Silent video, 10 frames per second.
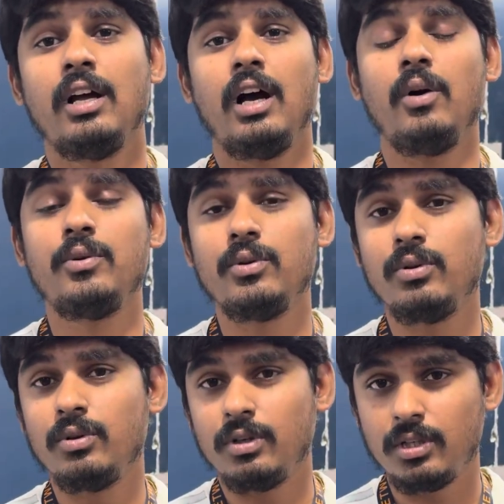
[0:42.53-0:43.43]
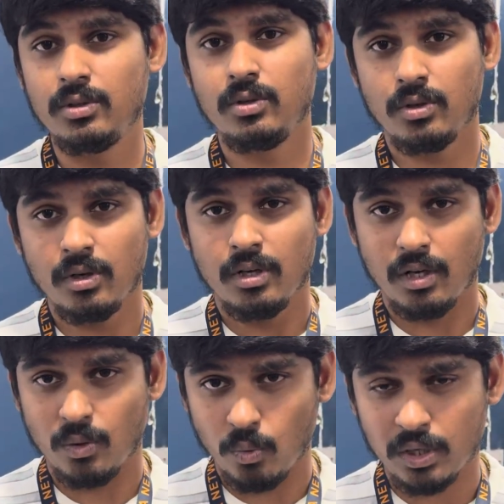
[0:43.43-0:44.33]

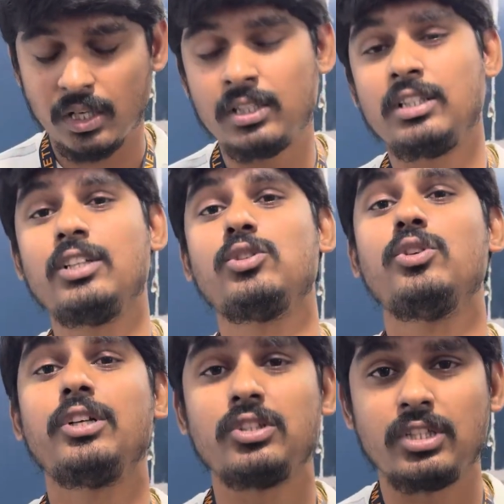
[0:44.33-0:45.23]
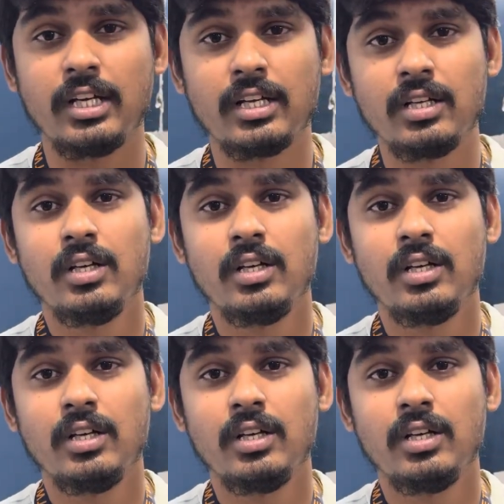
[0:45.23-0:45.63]
what are the things you need to check,